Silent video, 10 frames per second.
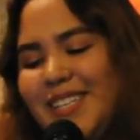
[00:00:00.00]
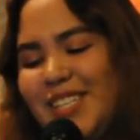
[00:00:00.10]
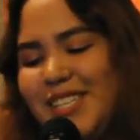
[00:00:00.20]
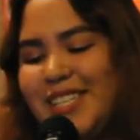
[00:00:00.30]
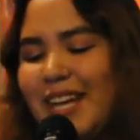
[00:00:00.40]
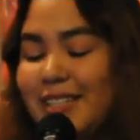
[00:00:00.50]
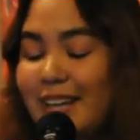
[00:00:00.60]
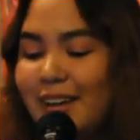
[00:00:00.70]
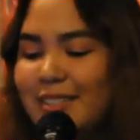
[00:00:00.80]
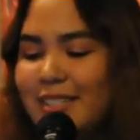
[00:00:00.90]
She set,
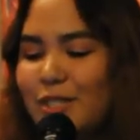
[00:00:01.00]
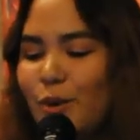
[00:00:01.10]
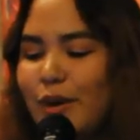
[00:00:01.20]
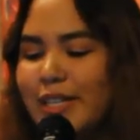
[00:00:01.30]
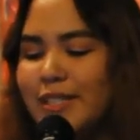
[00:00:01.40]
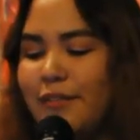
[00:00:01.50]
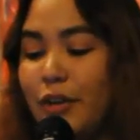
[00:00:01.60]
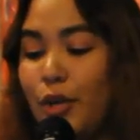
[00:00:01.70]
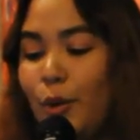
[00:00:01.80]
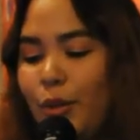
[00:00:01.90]
tells the stories of
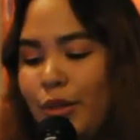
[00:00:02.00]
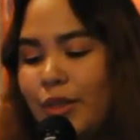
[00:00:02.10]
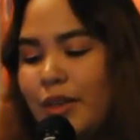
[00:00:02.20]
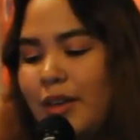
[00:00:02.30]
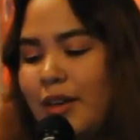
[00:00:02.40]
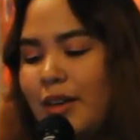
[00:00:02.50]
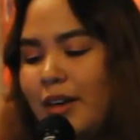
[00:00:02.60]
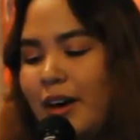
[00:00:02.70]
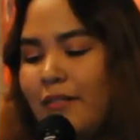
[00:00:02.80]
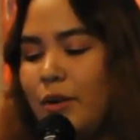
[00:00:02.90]
her youth,
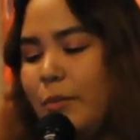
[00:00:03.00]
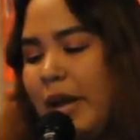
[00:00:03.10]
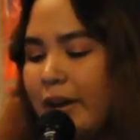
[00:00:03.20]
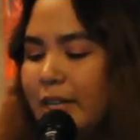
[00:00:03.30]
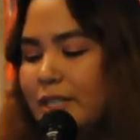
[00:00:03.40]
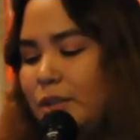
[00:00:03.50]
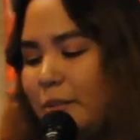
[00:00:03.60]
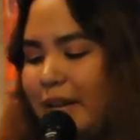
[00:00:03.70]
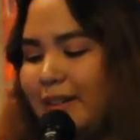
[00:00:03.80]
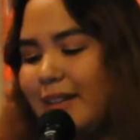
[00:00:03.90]
of her marriage
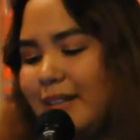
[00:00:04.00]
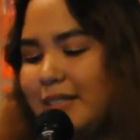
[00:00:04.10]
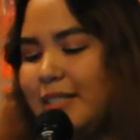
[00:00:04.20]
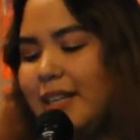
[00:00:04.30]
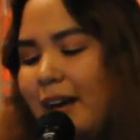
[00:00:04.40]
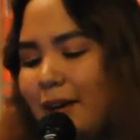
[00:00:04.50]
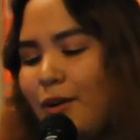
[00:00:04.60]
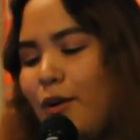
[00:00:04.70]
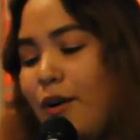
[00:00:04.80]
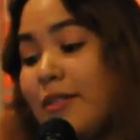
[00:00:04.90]
to my tata
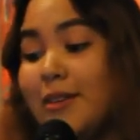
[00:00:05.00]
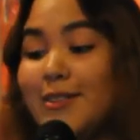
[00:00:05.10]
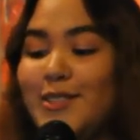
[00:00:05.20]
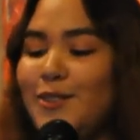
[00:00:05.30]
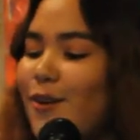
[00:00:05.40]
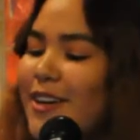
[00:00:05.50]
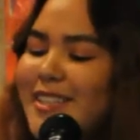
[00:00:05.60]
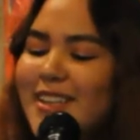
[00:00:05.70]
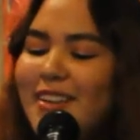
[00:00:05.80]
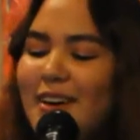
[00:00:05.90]
Chicago, and those
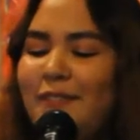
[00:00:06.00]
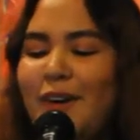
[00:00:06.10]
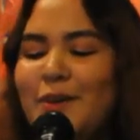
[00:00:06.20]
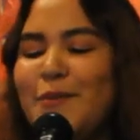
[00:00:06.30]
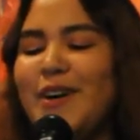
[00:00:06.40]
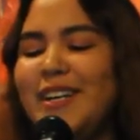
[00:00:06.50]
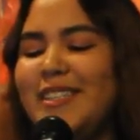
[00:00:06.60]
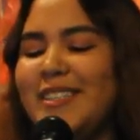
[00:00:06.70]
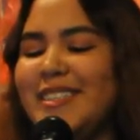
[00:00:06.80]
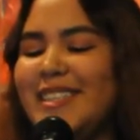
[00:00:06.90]
stories are the fun
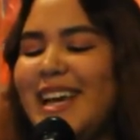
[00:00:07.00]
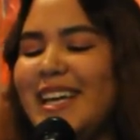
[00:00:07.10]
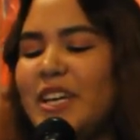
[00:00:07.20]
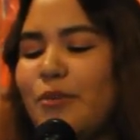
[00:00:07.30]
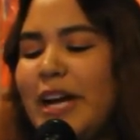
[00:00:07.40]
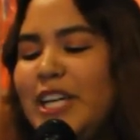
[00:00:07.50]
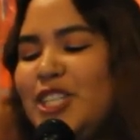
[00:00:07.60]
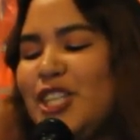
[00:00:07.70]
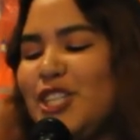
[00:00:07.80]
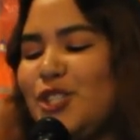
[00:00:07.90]
ones, like the
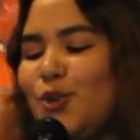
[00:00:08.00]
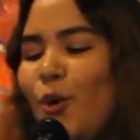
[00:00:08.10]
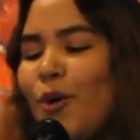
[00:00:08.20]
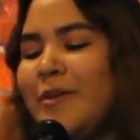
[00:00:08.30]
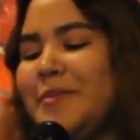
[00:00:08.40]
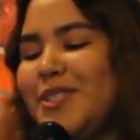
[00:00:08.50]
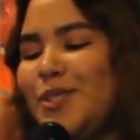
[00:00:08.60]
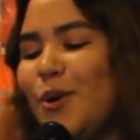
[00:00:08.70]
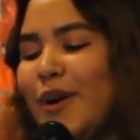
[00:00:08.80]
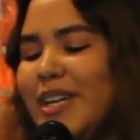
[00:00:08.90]
raging storms,
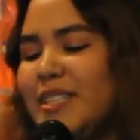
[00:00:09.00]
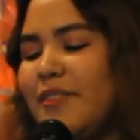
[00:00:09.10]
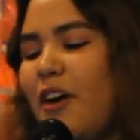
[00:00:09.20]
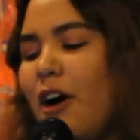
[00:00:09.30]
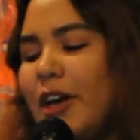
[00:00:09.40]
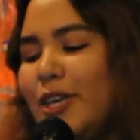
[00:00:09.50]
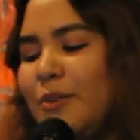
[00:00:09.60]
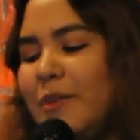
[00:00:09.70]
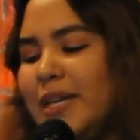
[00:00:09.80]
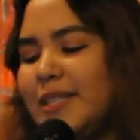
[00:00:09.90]
stories of
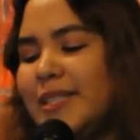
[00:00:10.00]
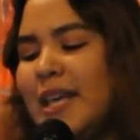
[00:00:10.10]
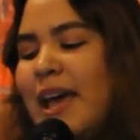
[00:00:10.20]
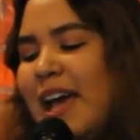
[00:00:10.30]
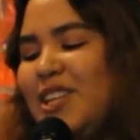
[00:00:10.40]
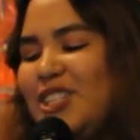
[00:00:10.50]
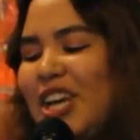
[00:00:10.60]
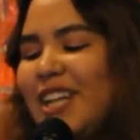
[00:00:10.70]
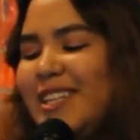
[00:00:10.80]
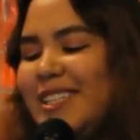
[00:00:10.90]
arguments and
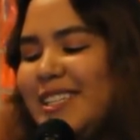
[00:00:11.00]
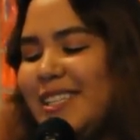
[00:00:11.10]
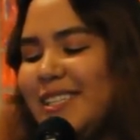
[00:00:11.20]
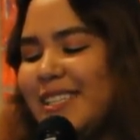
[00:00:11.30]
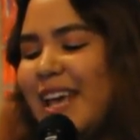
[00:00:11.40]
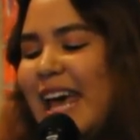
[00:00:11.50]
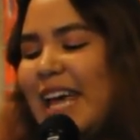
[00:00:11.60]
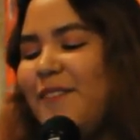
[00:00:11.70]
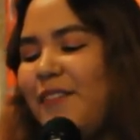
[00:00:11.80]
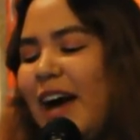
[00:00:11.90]
jealousies
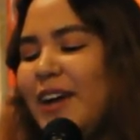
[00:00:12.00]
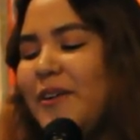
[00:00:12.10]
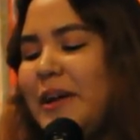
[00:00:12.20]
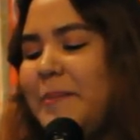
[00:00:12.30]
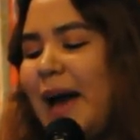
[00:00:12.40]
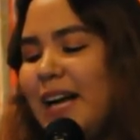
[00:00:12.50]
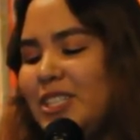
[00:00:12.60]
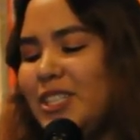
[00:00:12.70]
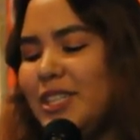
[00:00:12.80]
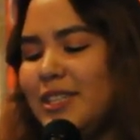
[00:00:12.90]
and fiery
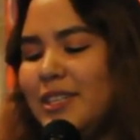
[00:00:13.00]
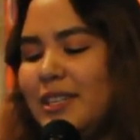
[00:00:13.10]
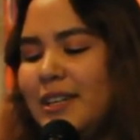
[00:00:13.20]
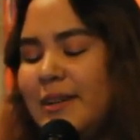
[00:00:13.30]
passion.